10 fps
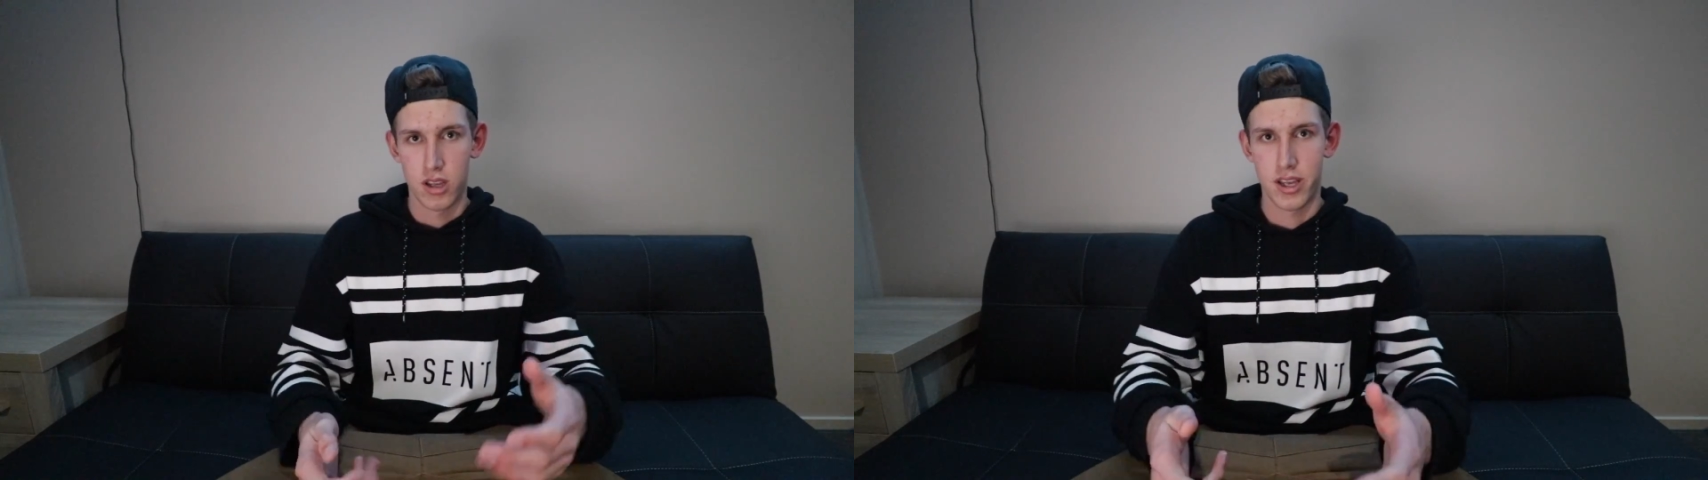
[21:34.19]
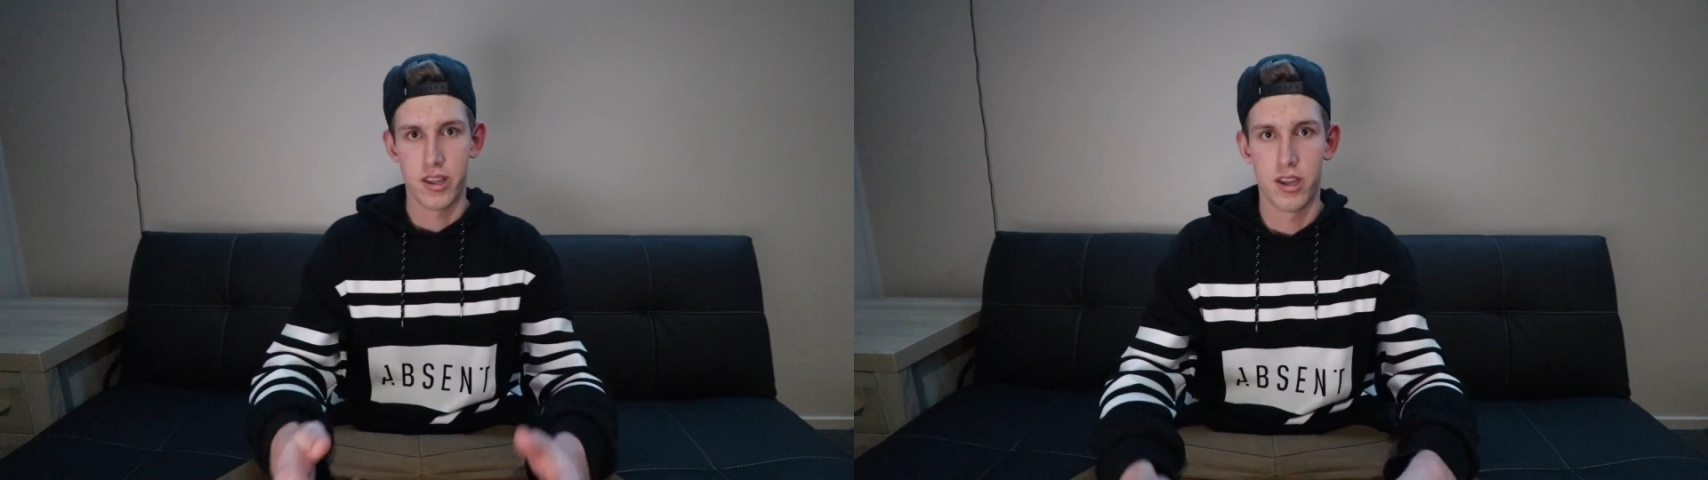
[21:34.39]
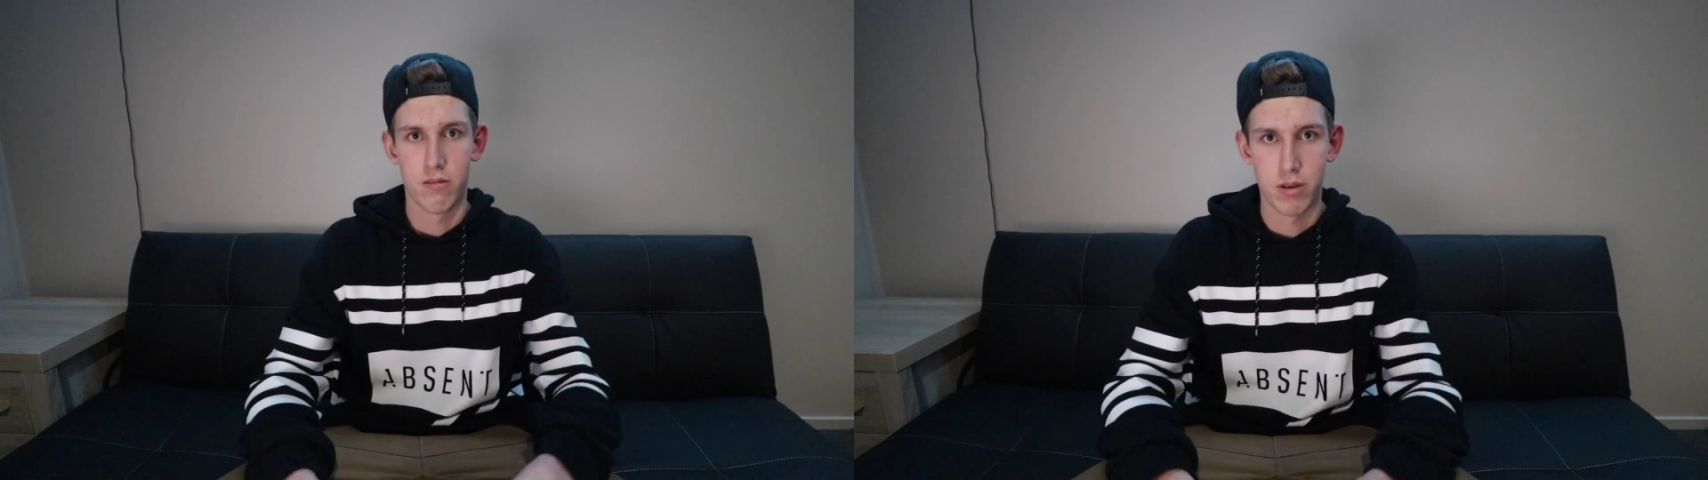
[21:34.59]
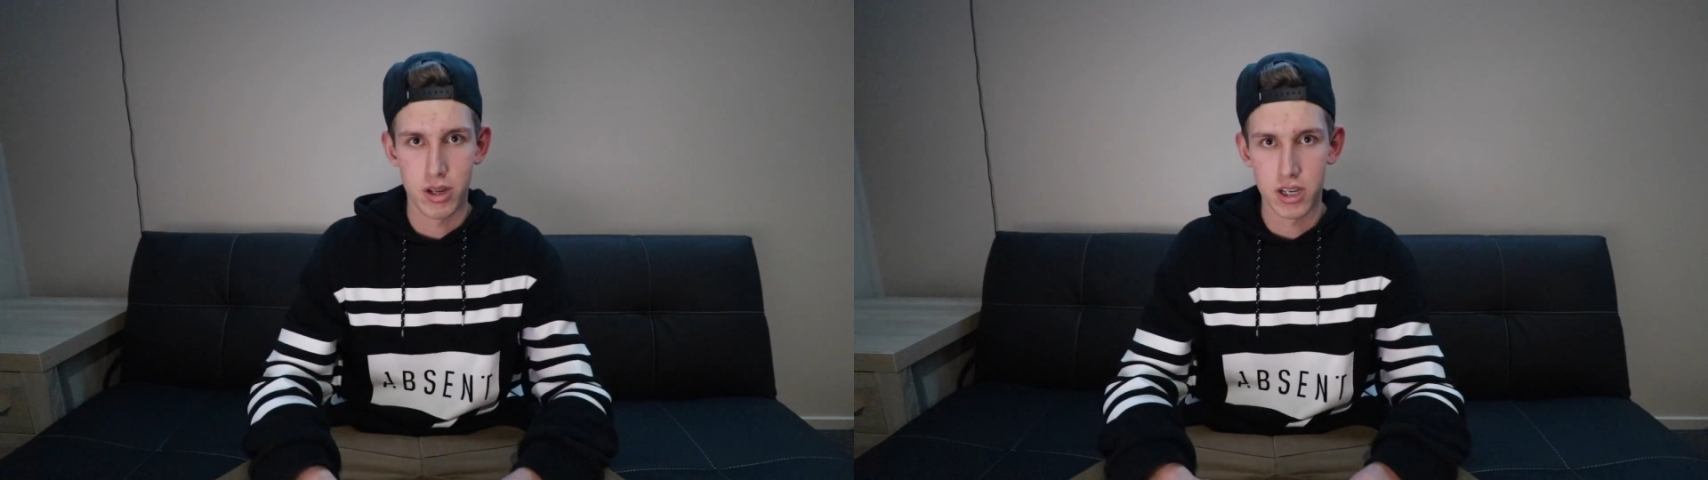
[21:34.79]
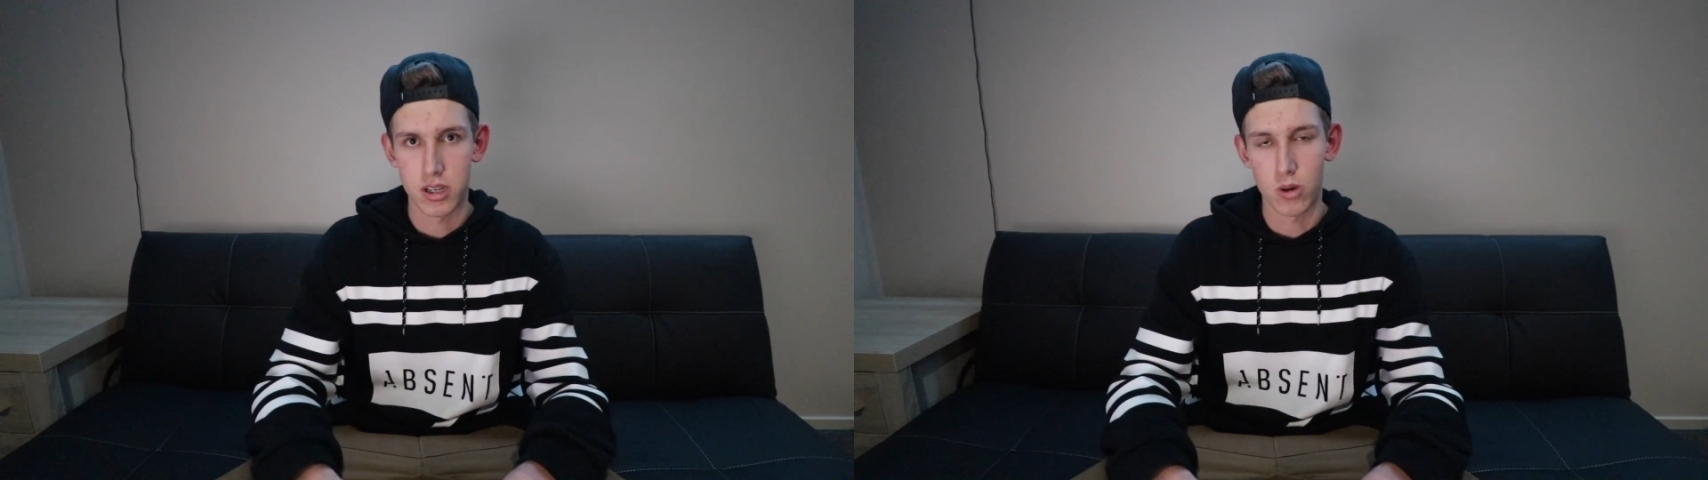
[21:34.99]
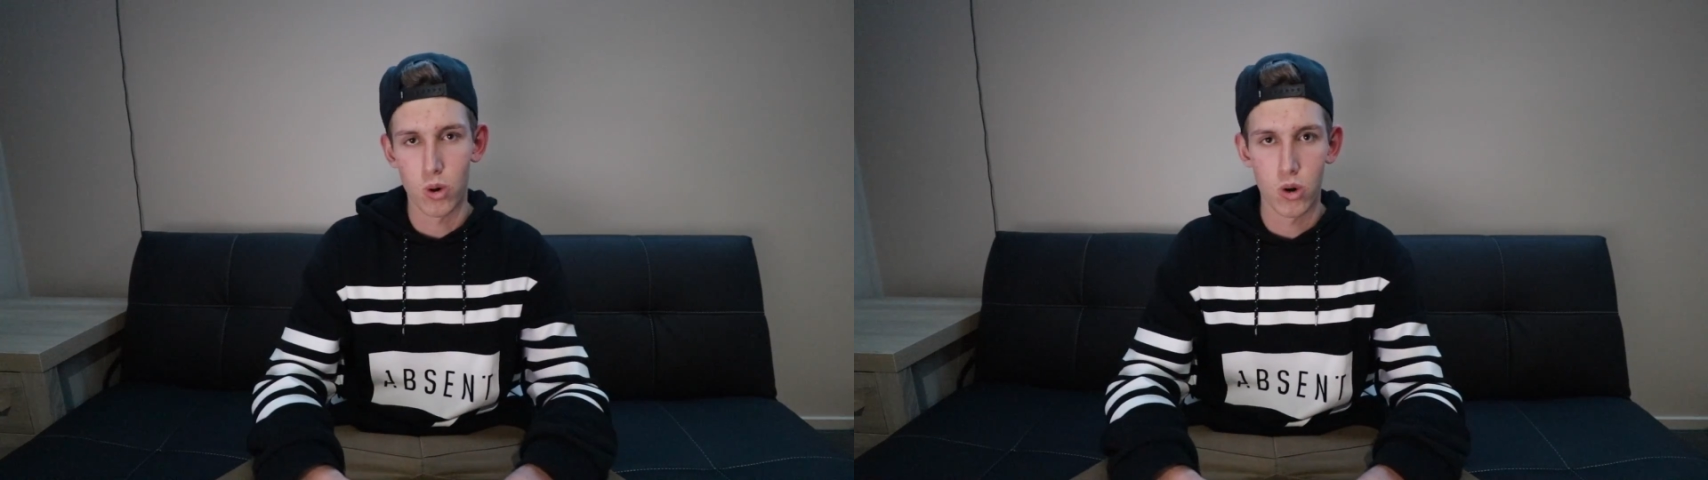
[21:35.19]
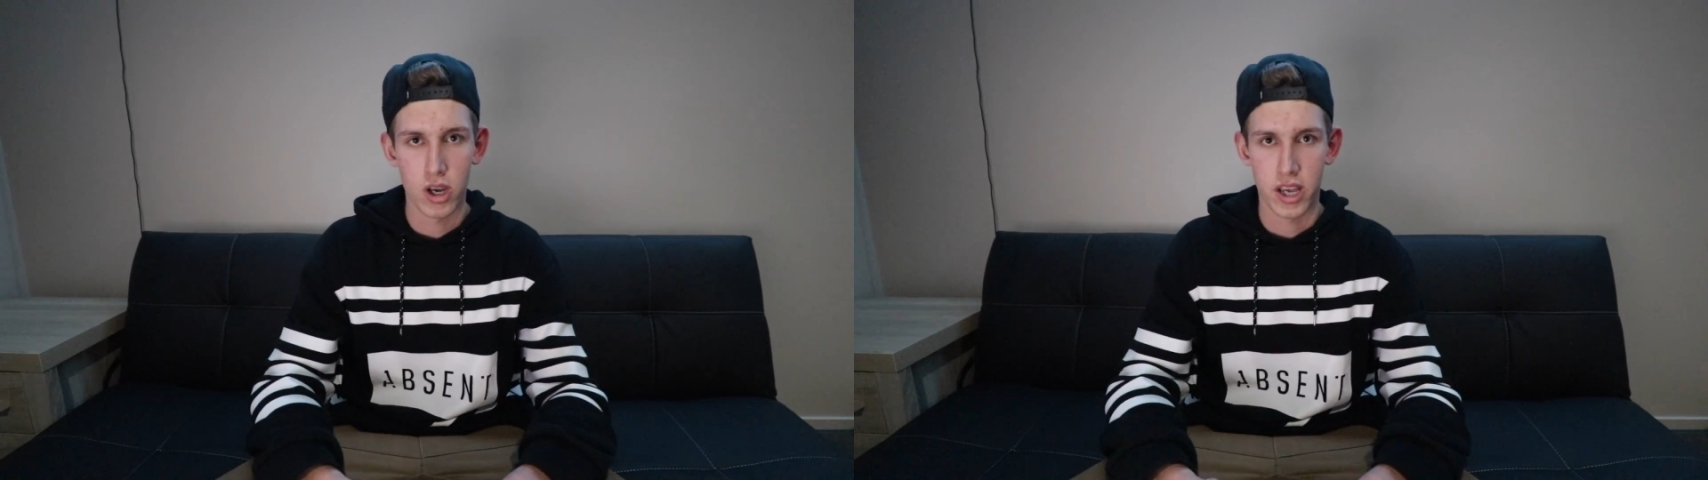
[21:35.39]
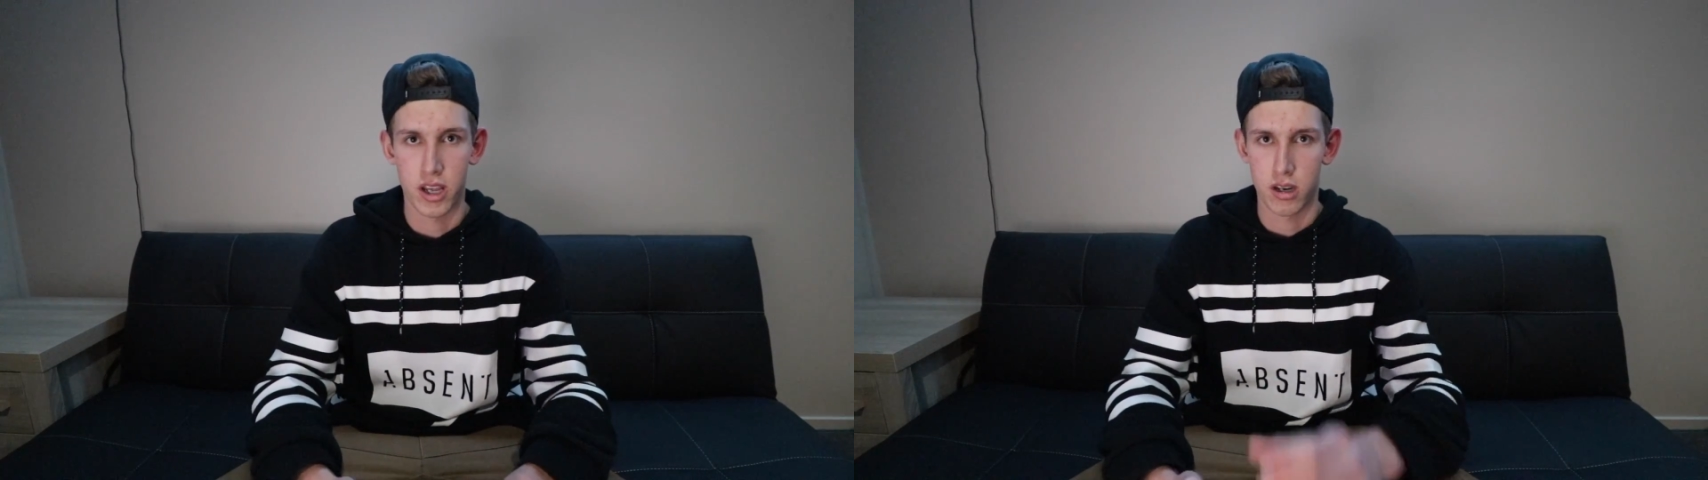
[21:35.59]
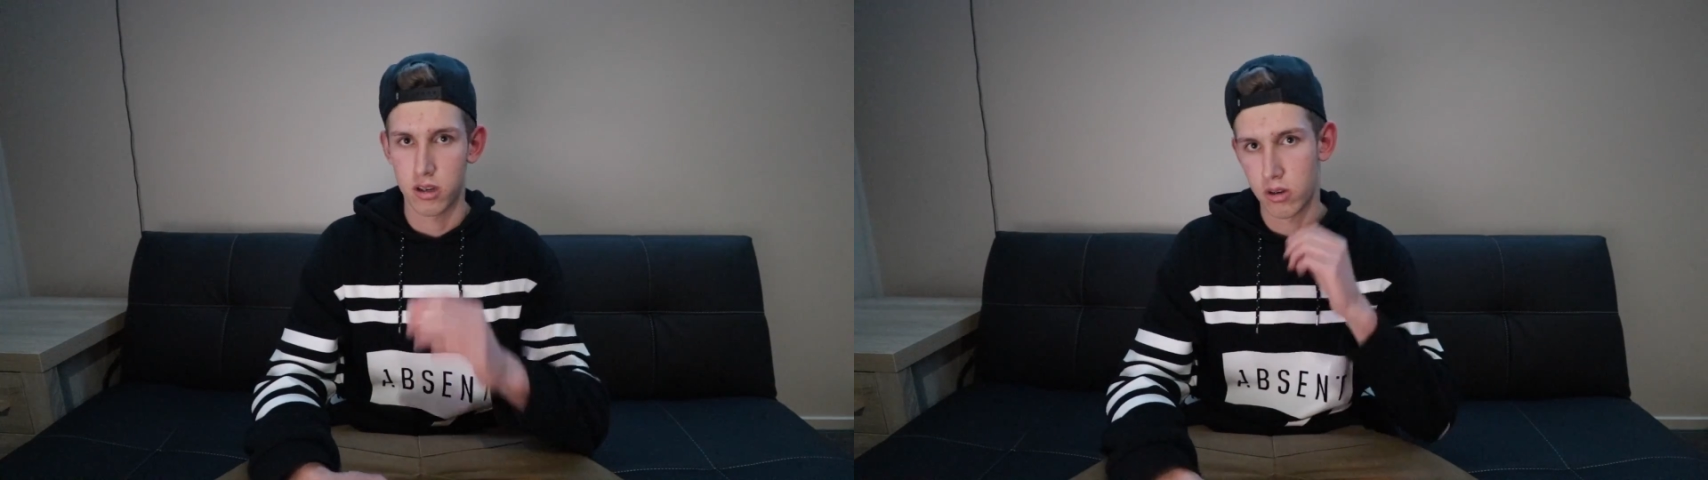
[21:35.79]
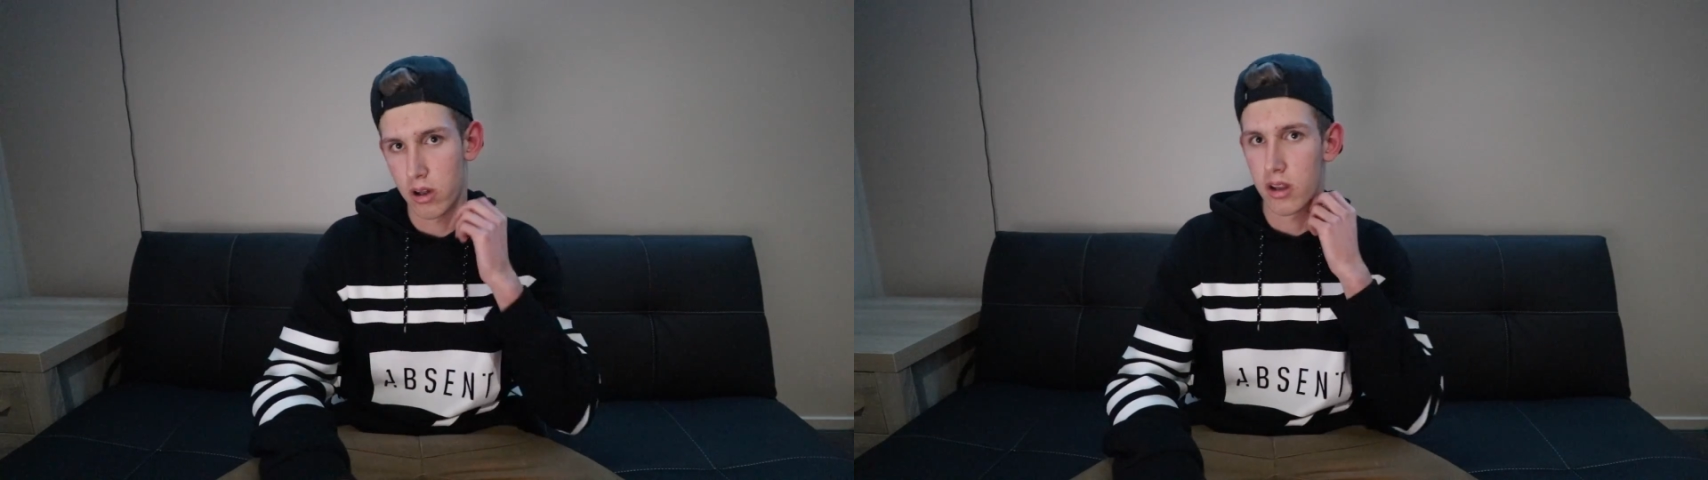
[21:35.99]
and then we went into court and
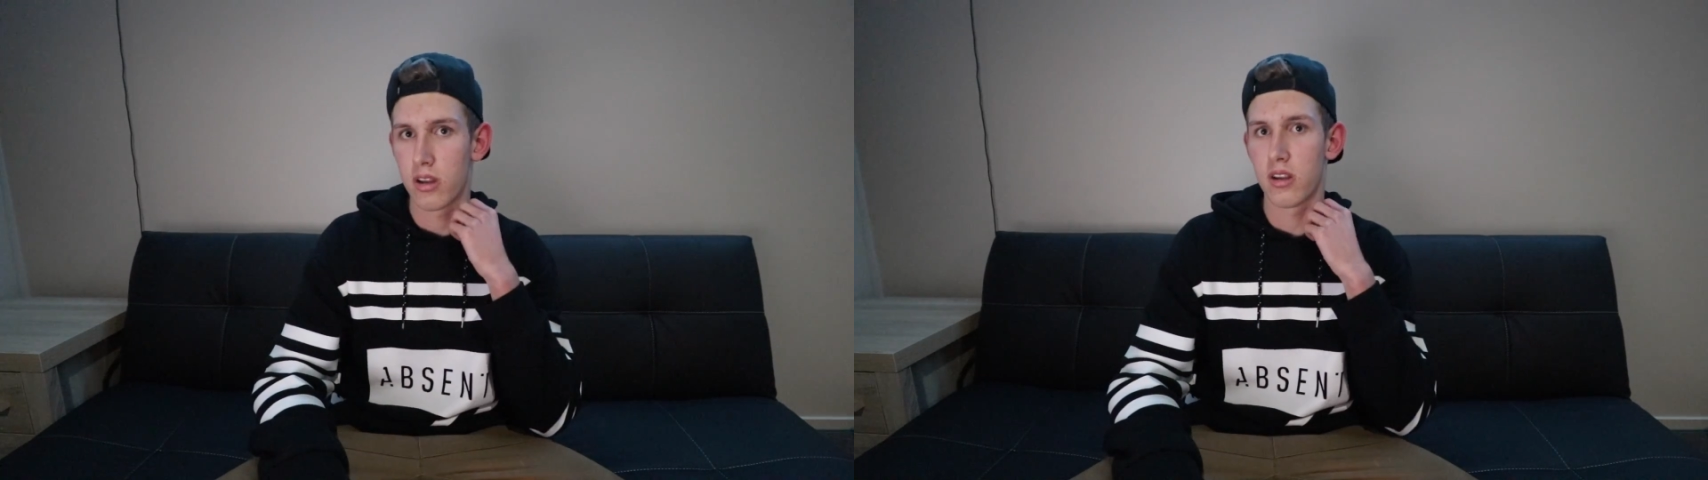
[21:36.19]
got